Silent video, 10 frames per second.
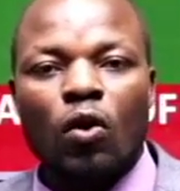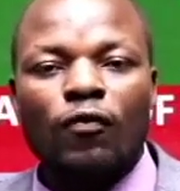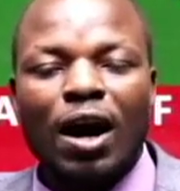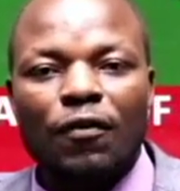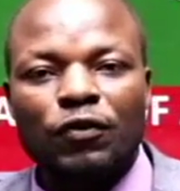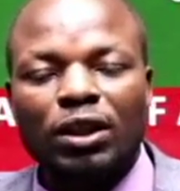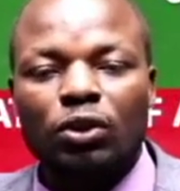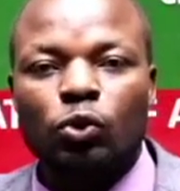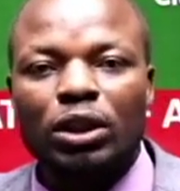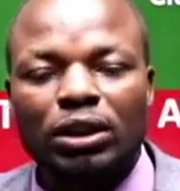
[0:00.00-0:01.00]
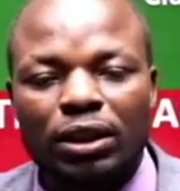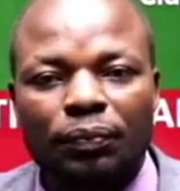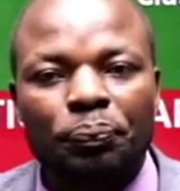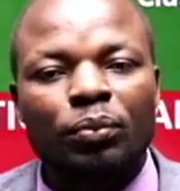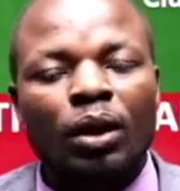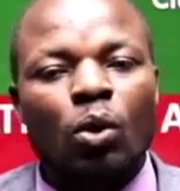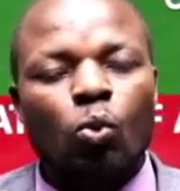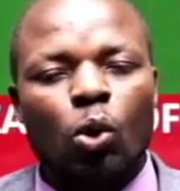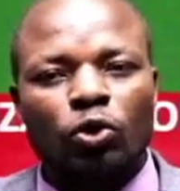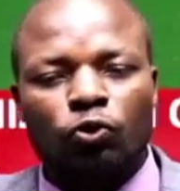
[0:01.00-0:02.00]
of African Unity
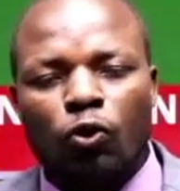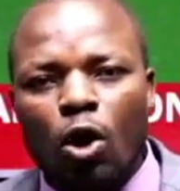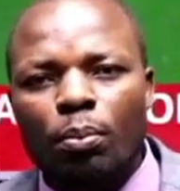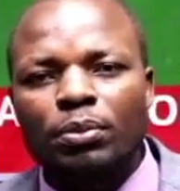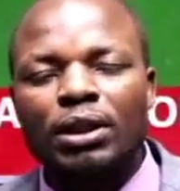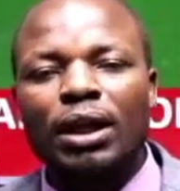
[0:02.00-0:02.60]
was formed